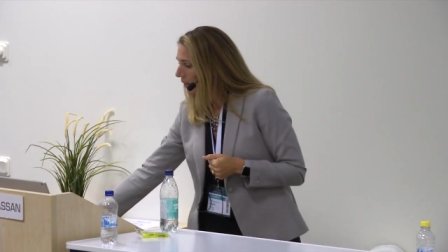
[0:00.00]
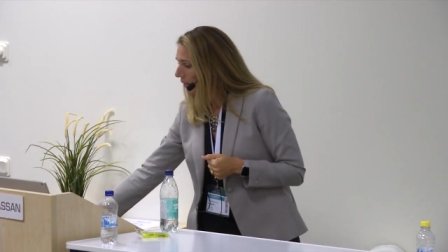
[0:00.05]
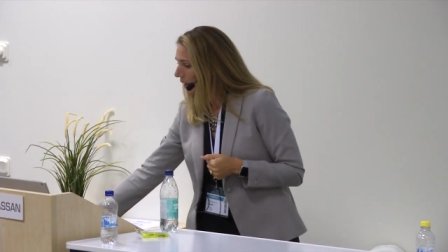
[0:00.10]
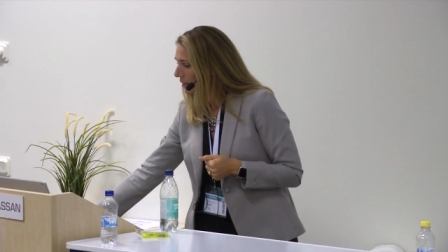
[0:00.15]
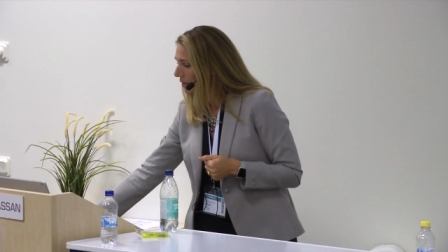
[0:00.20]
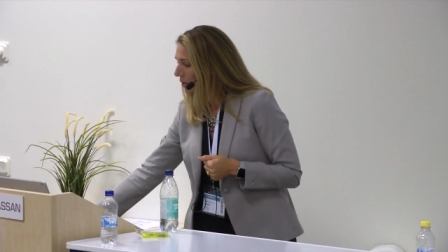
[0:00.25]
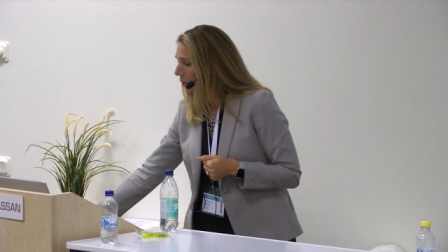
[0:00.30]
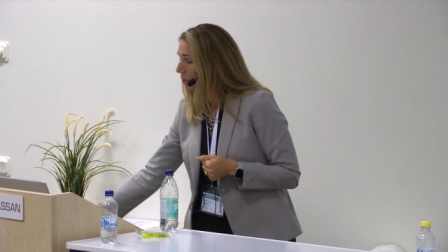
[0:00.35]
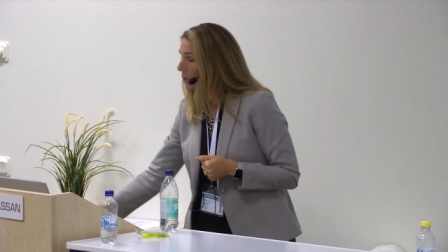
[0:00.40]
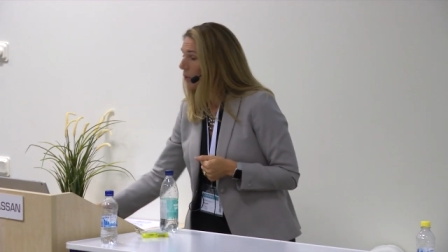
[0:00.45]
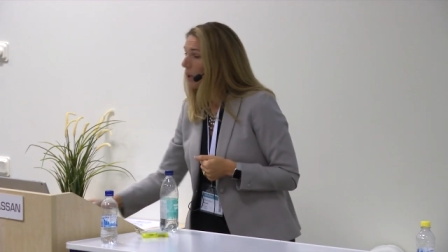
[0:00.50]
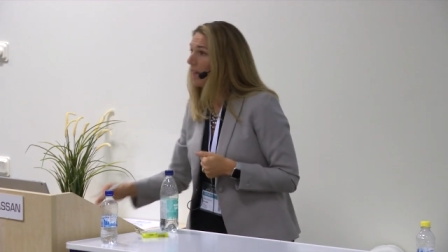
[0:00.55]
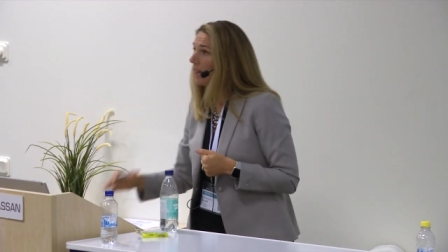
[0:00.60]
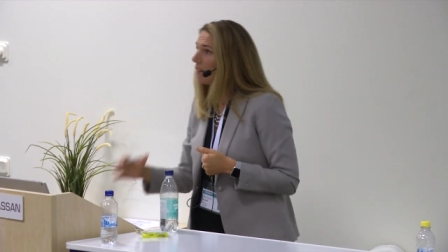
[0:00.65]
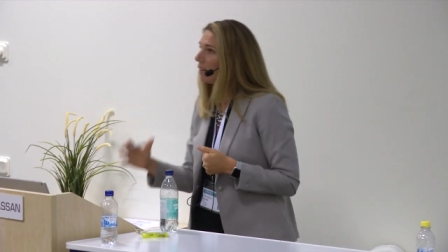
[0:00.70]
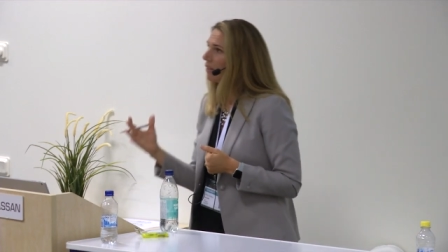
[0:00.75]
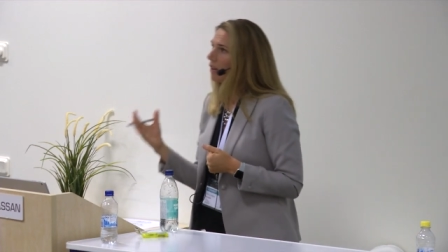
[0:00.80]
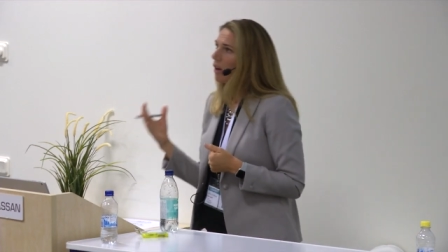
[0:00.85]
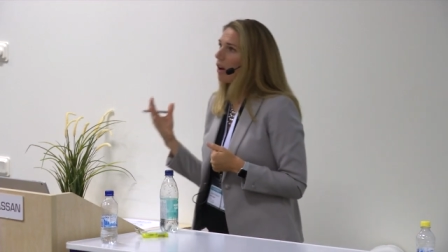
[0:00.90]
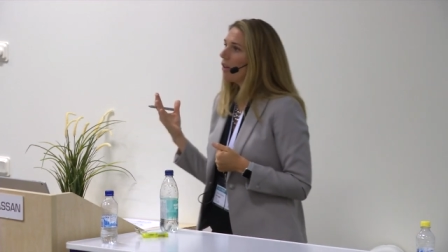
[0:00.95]
that's also,
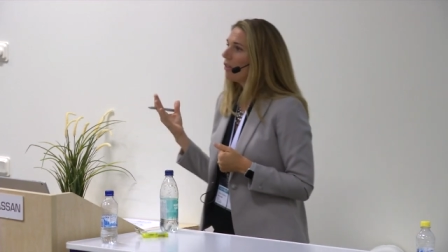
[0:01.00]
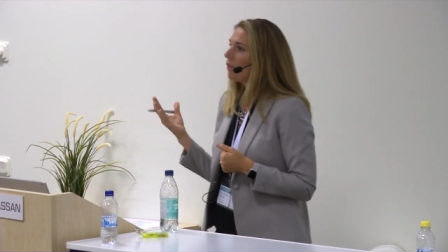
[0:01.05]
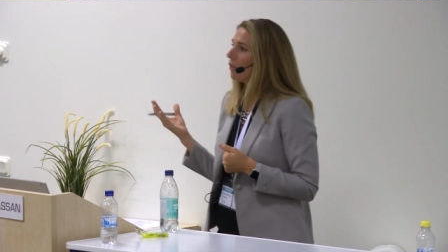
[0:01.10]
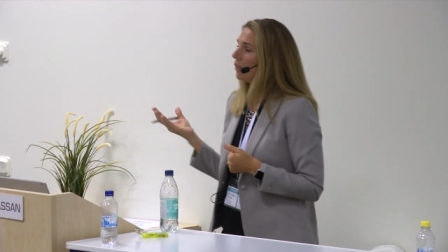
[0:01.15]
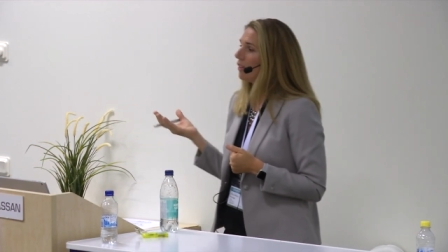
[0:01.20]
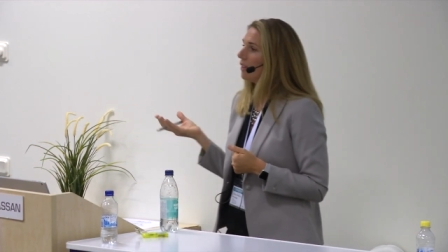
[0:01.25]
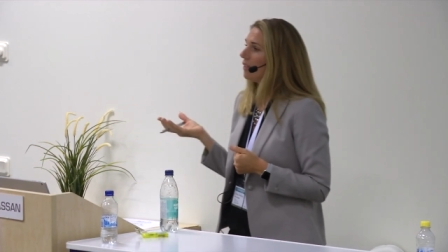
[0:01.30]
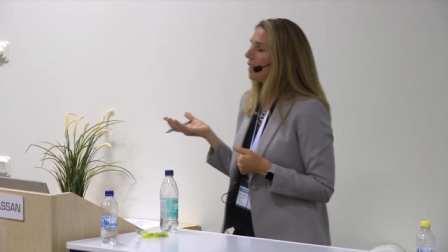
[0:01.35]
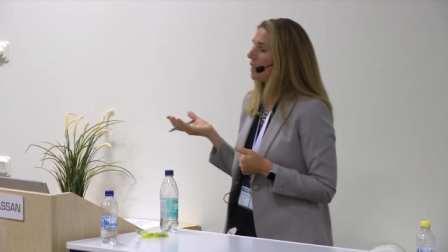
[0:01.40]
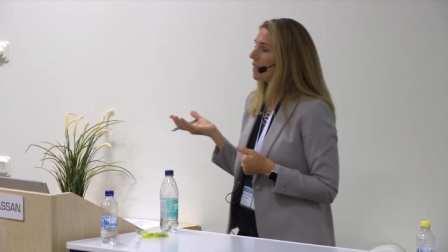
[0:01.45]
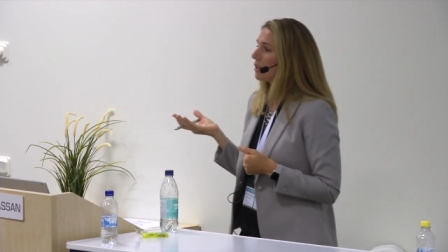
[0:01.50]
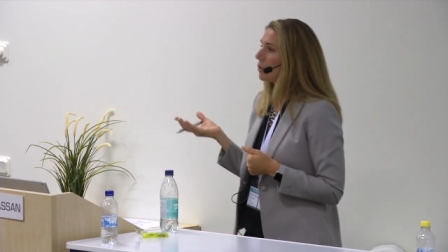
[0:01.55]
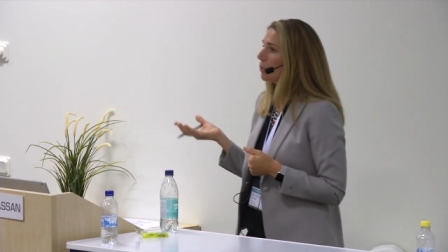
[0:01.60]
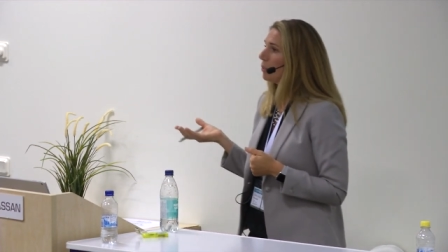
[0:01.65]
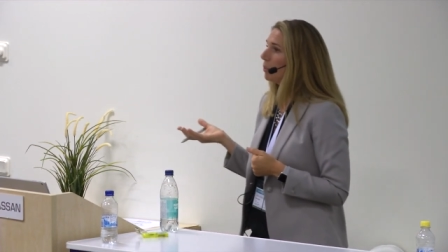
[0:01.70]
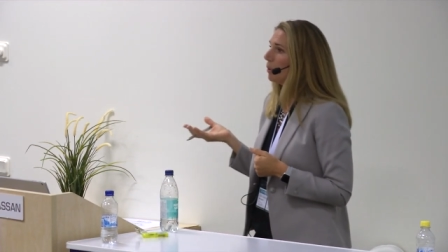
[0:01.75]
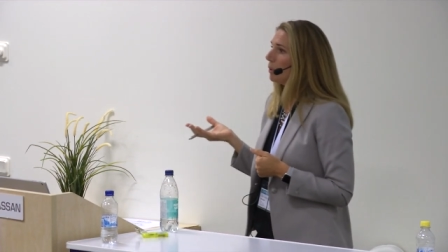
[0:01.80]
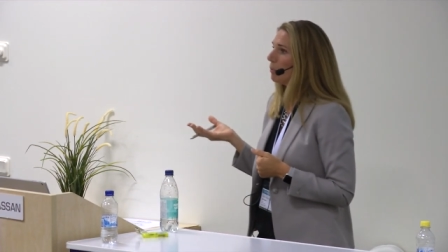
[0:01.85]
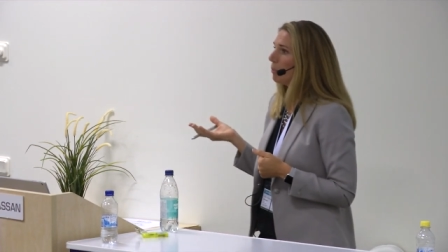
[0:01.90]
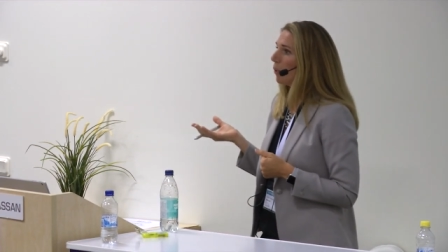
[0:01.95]
and the other thing that's
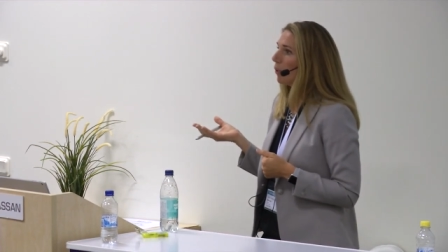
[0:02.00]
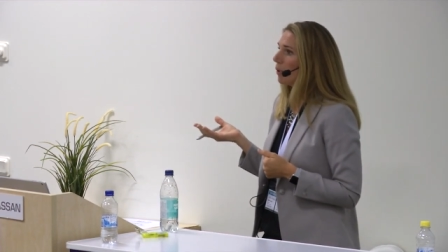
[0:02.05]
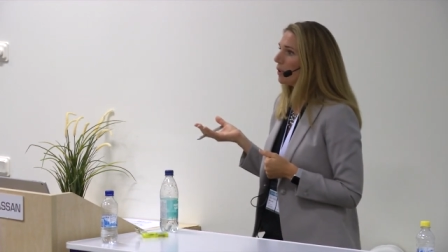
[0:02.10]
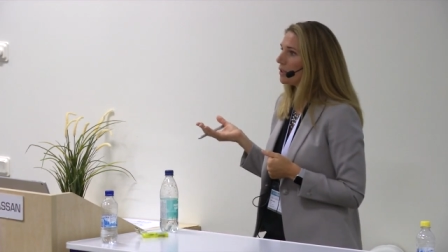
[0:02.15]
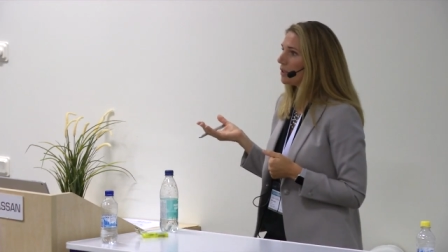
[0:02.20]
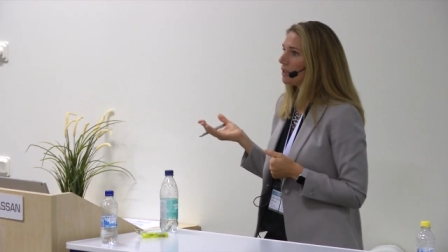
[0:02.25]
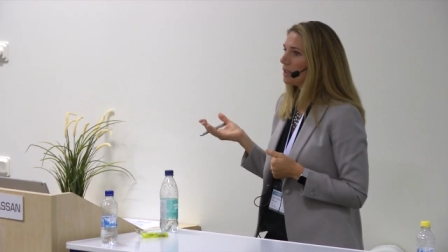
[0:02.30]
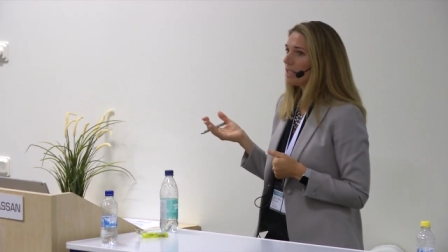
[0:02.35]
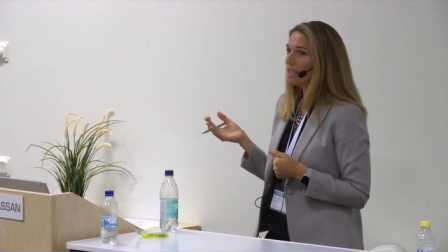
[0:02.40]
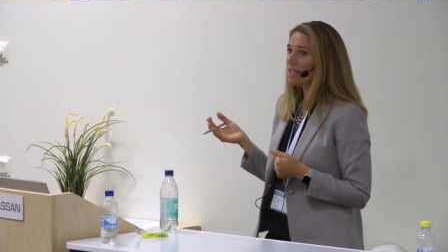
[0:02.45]
super important